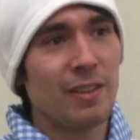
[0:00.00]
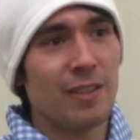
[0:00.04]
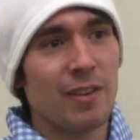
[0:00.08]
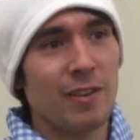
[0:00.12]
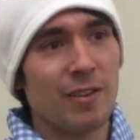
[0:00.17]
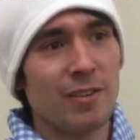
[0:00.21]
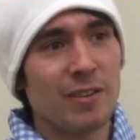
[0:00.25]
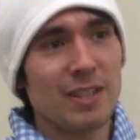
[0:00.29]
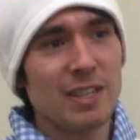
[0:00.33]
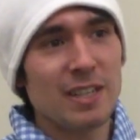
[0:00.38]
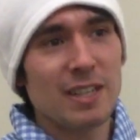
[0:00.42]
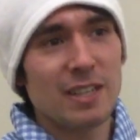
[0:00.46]

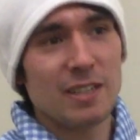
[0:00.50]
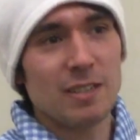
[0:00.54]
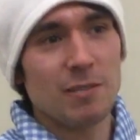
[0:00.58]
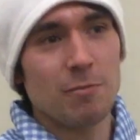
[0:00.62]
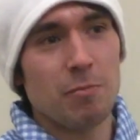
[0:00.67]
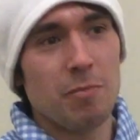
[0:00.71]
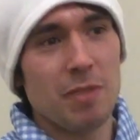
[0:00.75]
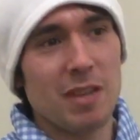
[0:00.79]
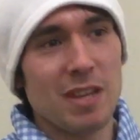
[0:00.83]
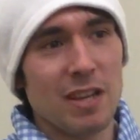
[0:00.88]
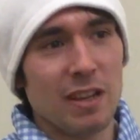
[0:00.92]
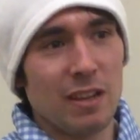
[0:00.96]
there needed to
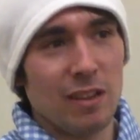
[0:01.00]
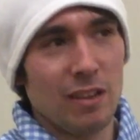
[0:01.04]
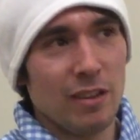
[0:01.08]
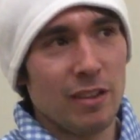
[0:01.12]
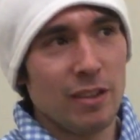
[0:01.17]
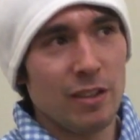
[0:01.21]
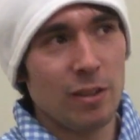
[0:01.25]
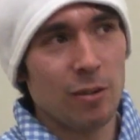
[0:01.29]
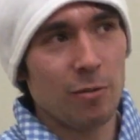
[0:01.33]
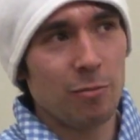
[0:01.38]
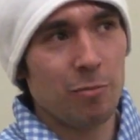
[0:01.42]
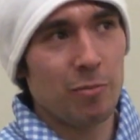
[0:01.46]
be a
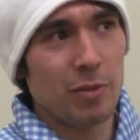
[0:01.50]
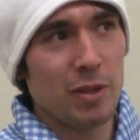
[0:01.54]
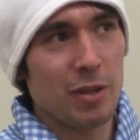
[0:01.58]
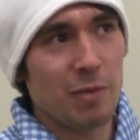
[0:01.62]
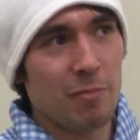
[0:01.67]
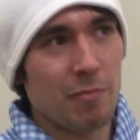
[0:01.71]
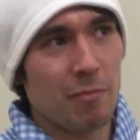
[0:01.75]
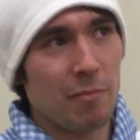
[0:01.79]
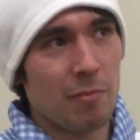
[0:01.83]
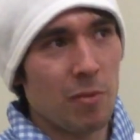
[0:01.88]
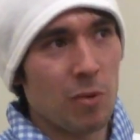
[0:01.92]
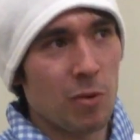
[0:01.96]
little
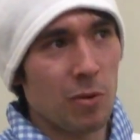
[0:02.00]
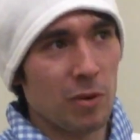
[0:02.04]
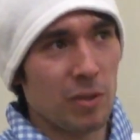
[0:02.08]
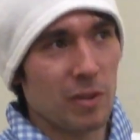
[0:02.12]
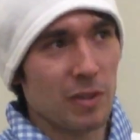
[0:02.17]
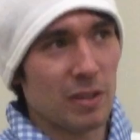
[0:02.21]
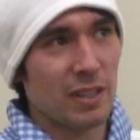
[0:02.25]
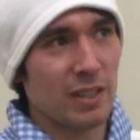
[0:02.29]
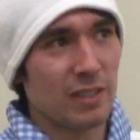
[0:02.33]
bit more,